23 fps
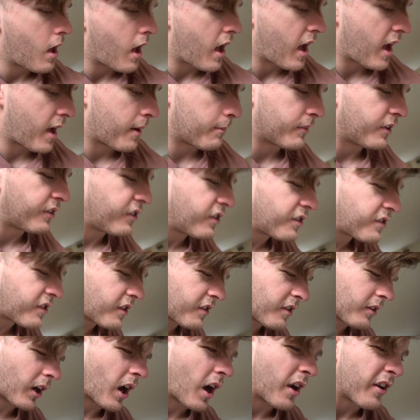um, just as
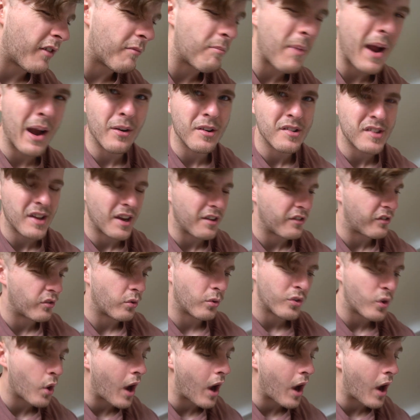a kind of bare essentials.